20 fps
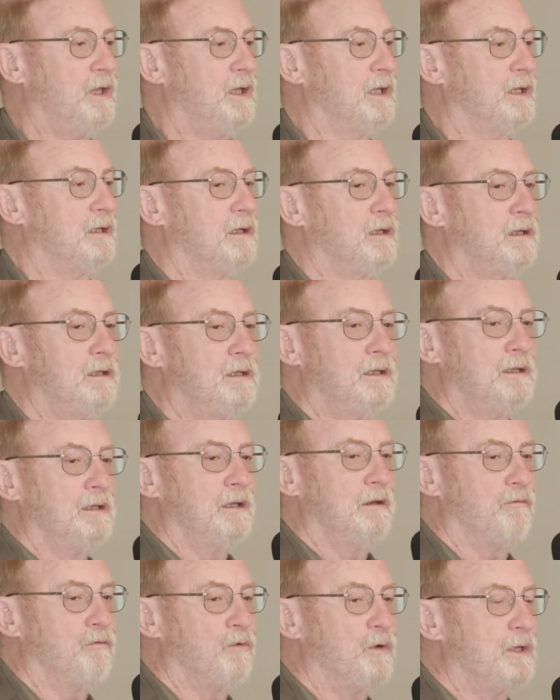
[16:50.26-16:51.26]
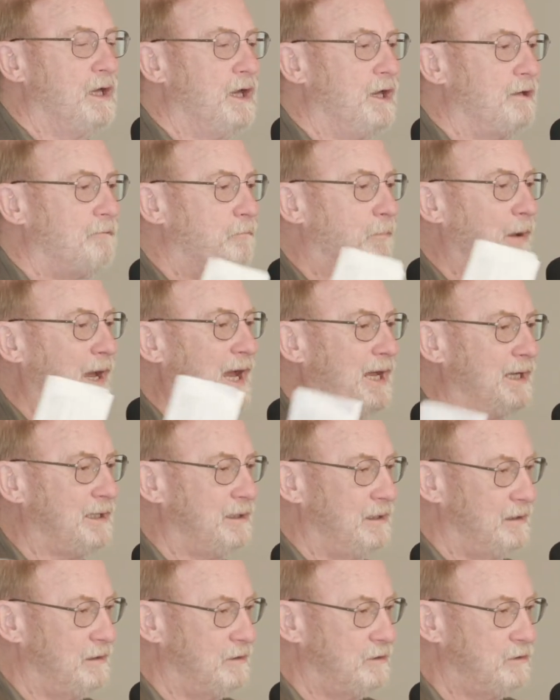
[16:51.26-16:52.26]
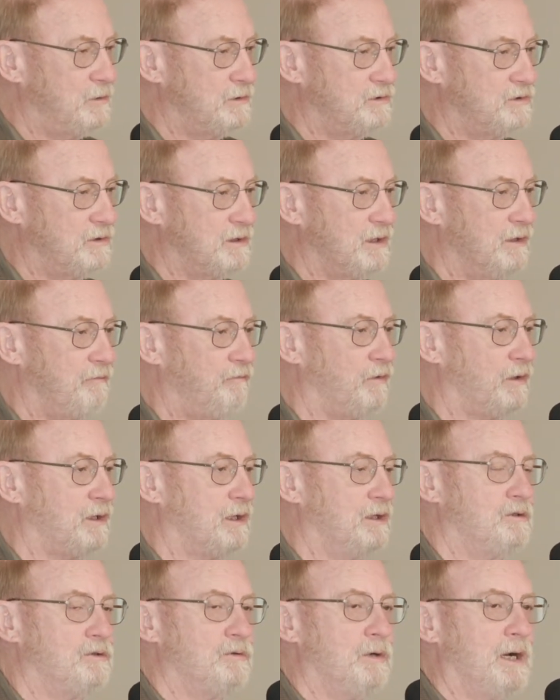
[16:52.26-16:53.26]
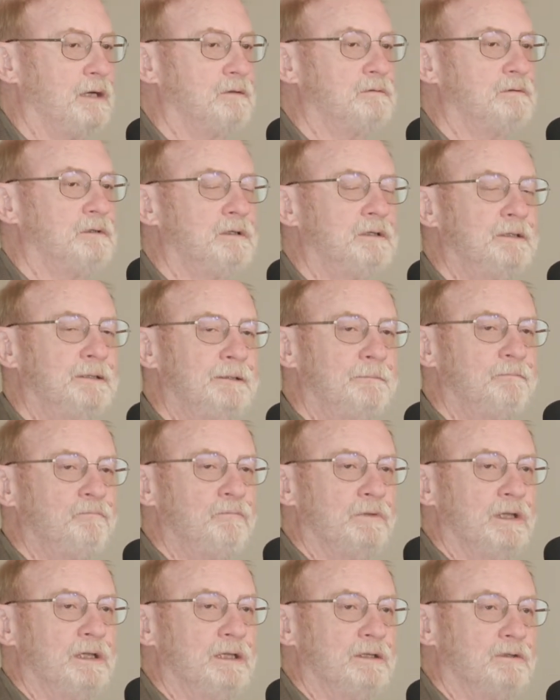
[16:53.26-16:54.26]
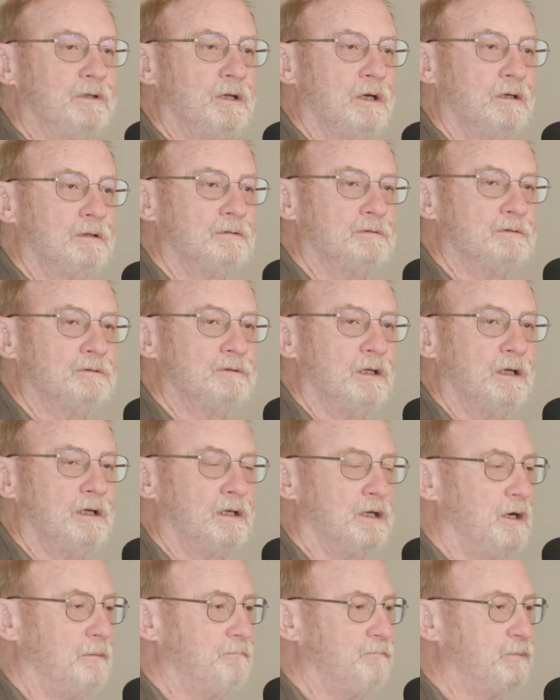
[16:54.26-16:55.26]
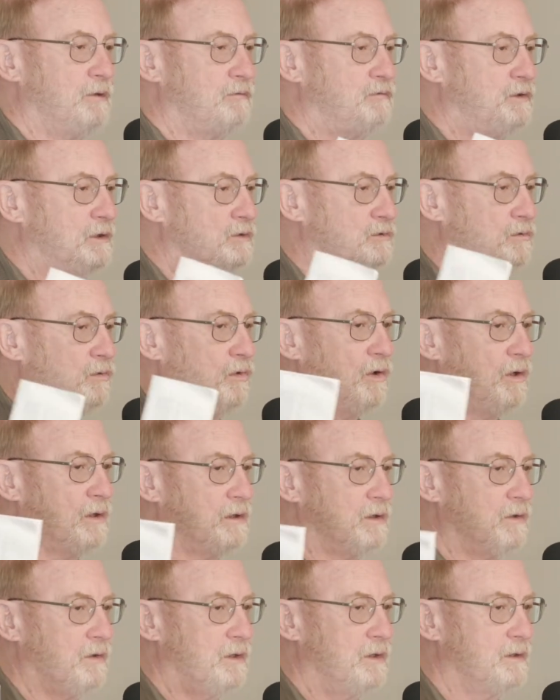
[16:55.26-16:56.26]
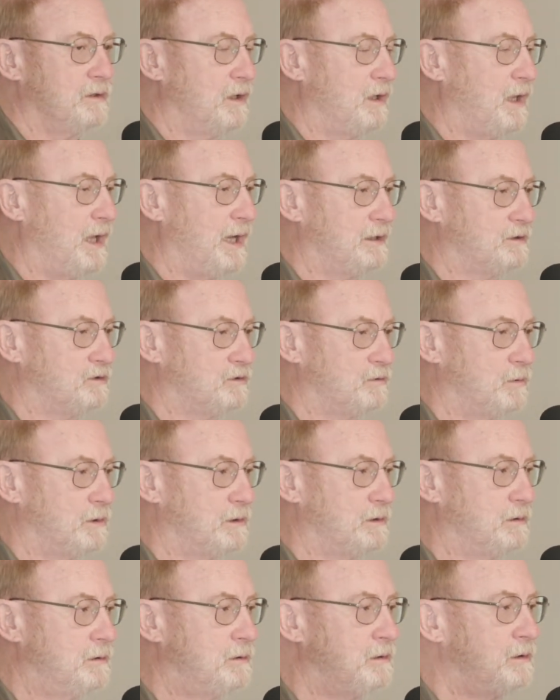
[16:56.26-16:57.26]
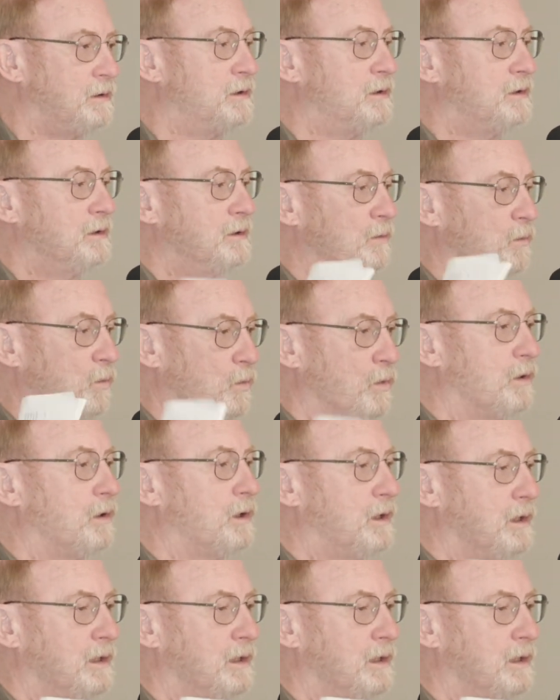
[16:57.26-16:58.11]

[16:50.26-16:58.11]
thing. If we head back into a significant drought, it goes a couple of years longer than the last one, we're